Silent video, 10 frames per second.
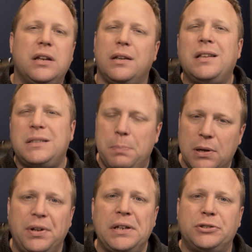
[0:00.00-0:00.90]
It's
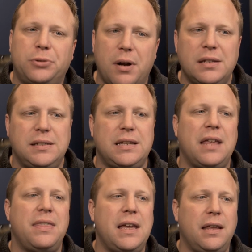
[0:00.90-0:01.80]
building trust,
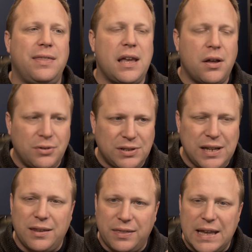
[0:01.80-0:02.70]
and they
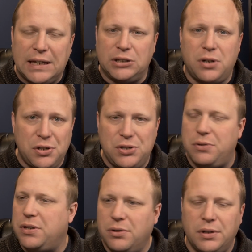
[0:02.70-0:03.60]
understand that they can trust
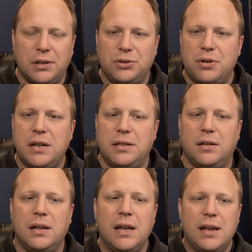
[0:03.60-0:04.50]
you, that you're not trying
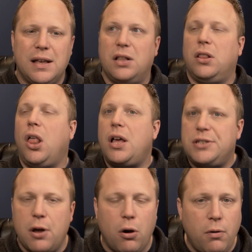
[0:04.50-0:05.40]
to
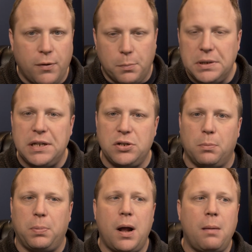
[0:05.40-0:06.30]
gloss over
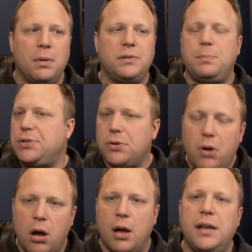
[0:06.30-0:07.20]
potential problems, but
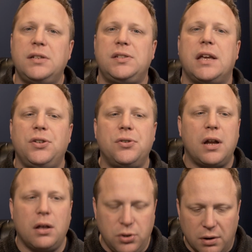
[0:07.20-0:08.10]
you're honest and
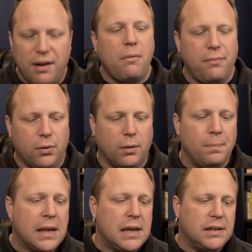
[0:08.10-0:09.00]
you're
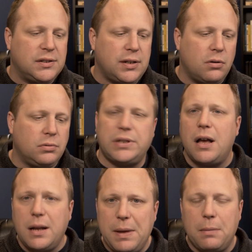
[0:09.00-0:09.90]
helpful. So
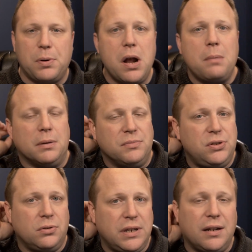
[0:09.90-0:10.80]
talk about
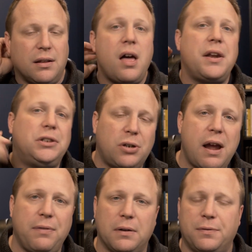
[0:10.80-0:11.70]
problems. You'll get a lot of
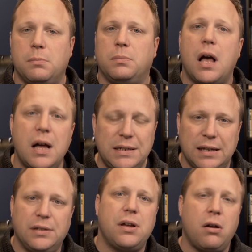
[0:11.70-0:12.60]
traffic from
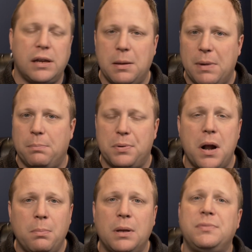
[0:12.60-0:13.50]
content talking about
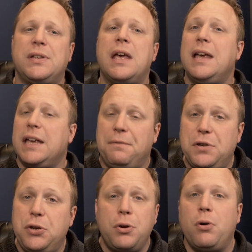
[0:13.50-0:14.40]
problems.
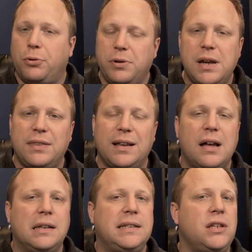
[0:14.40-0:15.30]
If you don't create the
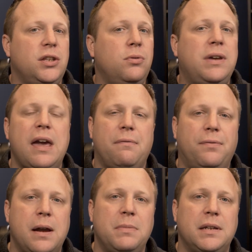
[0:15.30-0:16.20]
content, you can't
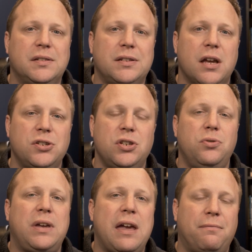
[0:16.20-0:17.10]
frame the discussion,
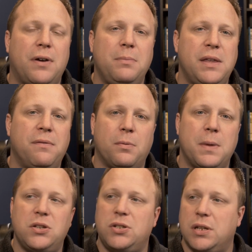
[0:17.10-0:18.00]
you can't frame the
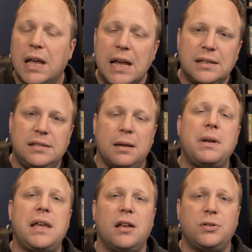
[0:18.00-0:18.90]
information.
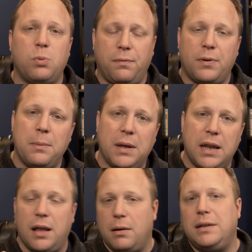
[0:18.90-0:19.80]
Somebody else will frame
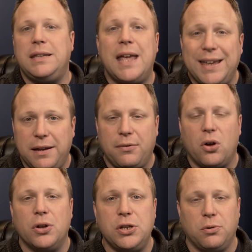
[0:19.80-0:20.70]
it negative
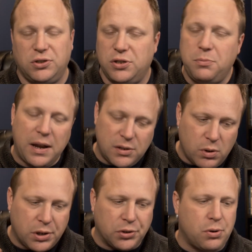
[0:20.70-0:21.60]
on you. So you might as
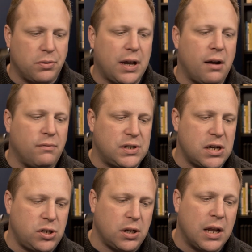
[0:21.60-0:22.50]
well control the
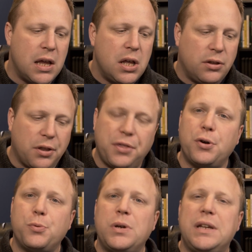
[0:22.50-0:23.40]
conversation. The
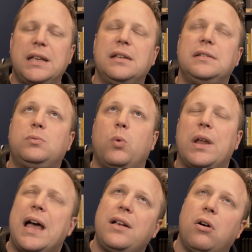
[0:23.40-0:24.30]
third one is
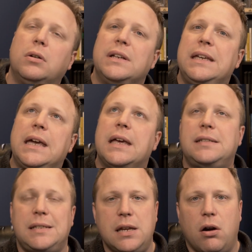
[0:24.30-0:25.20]
what I call
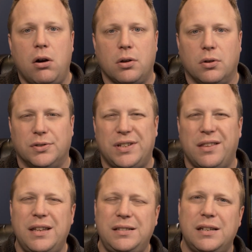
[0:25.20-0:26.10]
EST articles.
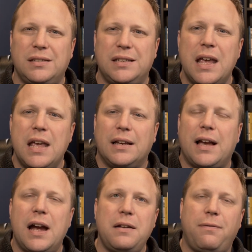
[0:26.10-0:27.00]
And this is
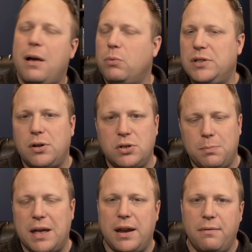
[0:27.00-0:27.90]
kind of how we
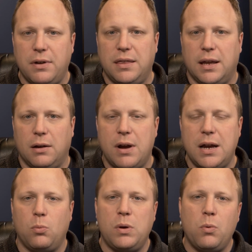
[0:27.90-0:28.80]
search about everything,
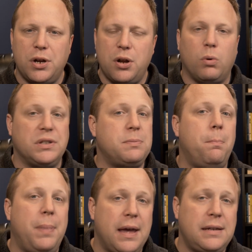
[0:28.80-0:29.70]
right? We want to know what's
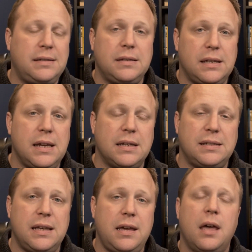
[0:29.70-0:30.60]
best,
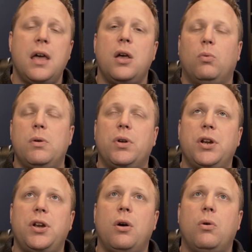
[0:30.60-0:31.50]
EST. We
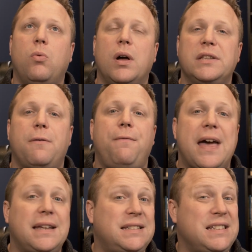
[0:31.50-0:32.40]
want to know what's
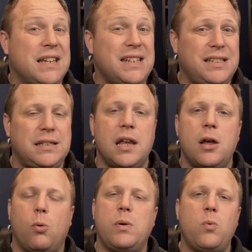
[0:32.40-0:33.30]
fastest.
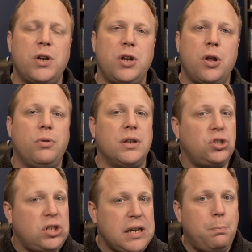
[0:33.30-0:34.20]
We want to know the
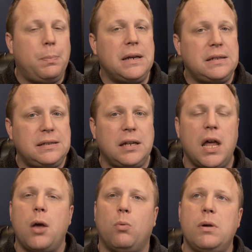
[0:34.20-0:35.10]
cheapest.
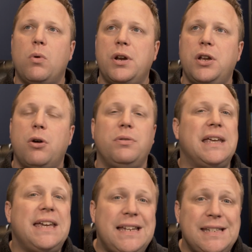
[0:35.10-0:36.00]
We want to know
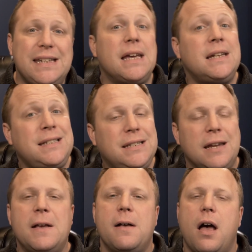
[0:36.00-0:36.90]
the easiest.